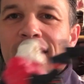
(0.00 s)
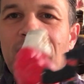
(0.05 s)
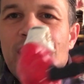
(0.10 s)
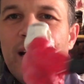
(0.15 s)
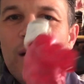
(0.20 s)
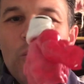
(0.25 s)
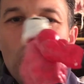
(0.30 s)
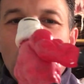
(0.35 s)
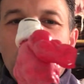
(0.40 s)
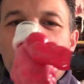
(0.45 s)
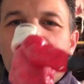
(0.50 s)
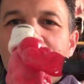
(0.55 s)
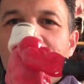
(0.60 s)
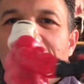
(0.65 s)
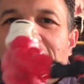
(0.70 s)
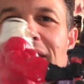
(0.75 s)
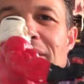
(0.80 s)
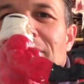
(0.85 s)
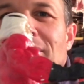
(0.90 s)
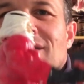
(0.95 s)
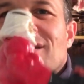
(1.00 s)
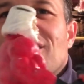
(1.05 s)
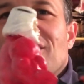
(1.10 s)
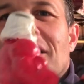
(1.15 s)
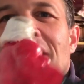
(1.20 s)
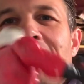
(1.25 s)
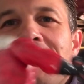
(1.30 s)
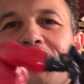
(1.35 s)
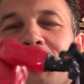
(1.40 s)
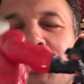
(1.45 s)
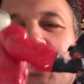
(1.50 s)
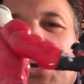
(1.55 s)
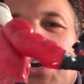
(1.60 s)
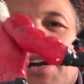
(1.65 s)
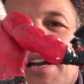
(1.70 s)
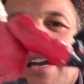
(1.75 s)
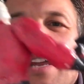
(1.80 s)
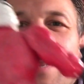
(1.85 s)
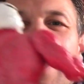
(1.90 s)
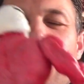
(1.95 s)
And I wanted to make him a sled
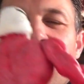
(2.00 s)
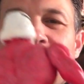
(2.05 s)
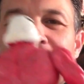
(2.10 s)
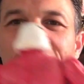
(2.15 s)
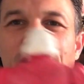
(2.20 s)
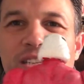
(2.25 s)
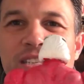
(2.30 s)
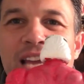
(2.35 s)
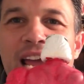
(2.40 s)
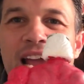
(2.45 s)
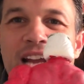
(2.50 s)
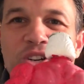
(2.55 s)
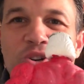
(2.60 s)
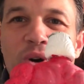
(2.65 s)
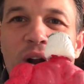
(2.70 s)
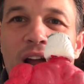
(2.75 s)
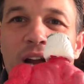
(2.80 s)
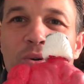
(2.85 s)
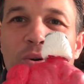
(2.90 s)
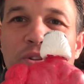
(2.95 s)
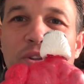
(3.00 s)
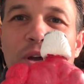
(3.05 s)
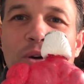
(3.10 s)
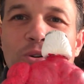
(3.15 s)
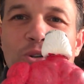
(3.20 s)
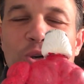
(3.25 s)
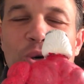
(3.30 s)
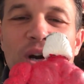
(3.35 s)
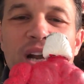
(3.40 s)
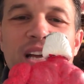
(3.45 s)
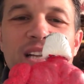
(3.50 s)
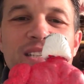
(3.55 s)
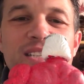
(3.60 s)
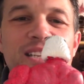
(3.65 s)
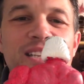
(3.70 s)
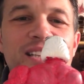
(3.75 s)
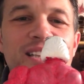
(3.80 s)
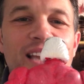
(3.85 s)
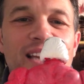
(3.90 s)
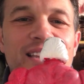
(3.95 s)
chariot out of an attack track with no
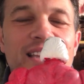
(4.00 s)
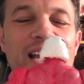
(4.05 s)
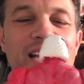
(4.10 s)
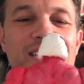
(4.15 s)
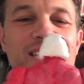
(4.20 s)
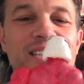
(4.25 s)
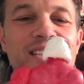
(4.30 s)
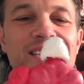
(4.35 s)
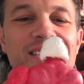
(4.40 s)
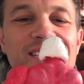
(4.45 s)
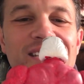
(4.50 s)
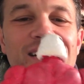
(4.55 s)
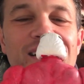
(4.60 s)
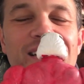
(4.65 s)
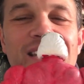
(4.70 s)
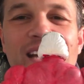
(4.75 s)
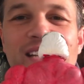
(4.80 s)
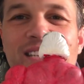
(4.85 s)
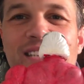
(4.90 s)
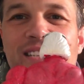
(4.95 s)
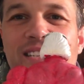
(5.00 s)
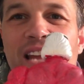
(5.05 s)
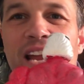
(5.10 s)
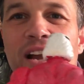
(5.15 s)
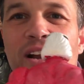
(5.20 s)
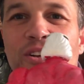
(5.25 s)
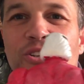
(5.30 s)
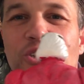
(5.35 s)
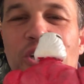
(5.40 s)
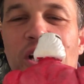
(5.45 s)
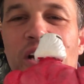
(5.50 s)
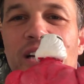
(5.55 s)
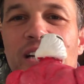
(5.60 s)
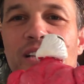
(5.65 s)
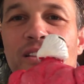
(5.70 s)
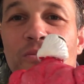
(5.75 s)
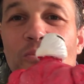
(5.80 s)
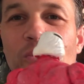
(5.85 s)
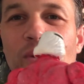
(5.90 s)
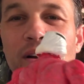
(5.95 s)
treads. Like that's his air
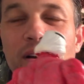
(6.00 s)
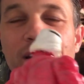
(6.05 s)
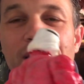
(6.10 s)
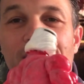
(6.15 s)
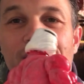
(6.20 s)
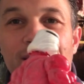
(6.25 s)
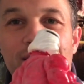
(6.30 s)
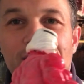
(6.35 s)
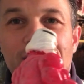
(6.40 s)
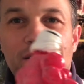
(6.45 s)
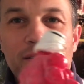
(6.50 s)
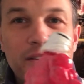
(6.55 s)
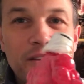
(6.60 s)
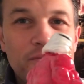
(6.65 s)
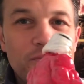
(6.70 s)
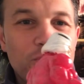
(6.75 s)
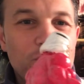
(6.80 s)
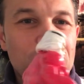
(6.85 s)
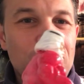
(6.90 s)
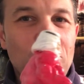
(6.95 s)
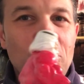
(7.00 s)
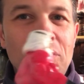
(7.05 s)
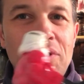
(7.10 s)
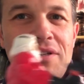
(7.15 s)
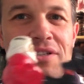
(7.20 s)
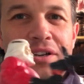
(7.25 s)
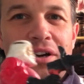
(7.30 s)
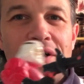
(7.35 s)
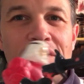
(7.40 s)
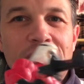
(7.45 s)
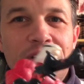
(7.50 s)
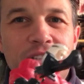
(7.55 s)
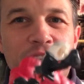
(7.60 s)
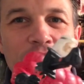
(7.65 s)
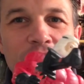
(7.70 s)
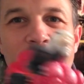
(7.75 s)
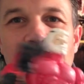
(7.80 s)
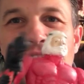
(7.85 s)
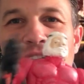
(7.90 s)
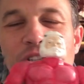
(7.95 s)
chariot where he delivers toys to all the
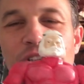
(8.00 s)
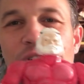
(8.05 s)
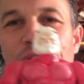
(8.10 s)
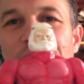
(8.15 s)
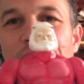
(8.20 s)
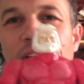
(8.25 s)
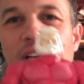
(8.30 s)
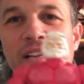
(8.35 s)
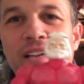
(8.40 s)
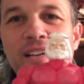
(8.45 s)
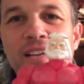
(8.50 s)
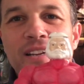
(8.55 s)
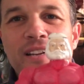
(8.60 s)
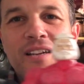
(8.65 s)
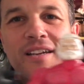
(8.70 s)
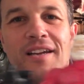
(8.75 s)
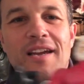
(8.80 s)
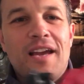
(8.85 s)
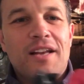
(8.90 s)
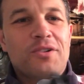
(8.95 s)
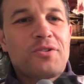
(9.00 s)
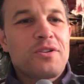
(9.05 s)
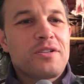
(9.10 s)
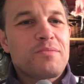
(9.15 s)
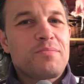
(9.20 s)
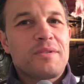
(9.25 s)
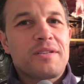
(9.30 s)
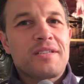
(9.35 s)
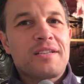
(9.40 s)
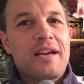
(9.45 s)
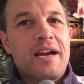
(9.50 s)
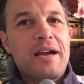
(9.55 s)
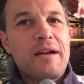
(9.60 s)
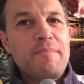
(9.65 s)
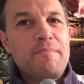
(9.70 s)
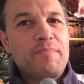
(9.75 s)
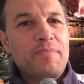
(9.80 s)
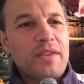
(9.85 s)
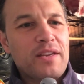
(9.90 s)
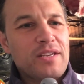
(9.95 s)
Eternian children at Christmas
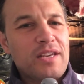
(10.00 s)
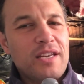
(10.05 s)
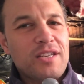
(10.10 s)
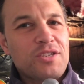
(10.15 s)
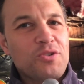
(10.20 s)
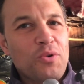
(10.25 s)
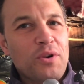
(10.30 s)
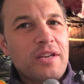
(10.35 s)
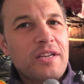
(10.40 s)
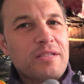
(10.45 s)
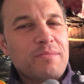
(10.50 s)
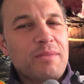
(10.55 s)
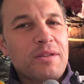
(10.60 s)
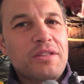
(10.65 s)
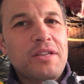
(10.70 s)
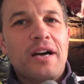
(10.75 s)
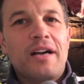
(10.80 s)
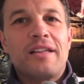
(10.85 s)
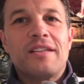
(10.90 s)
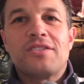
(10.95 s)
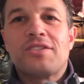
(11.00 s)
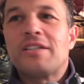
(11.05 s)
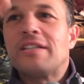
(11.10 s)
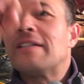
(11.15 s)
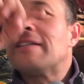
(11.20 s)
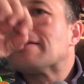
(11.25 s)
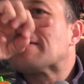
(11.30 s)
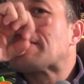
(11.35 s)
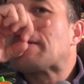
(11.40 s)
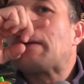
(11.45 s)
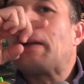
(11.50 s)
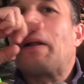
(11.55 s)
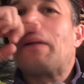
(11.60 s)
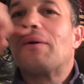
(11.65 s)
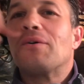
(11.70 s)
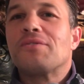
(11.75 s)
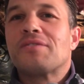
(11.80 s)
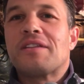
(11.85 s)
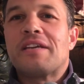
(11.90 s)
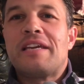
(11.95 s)
time. And sort of his mythology is, you know,
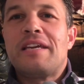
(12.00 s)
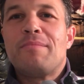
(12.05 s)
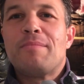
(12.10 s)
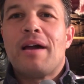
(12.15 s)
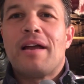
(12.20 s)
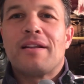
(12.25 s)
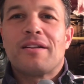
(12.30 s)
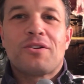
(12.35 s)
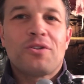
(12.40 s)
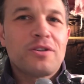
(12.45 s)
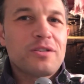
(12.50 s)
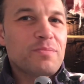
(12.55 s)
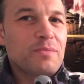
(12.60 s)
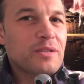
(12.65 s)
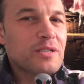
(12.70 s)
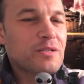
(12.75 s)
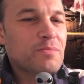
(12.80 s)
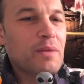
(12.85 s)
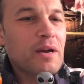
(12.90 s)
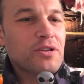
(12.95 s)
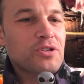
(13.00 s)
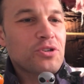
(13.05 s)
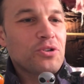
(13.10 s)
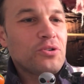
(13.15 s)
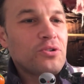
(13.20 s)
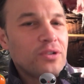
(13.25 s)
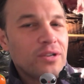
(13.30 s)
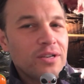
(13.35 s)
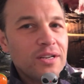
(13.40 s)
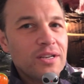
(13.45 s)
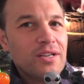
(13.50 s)
there was the He-Man Christmas special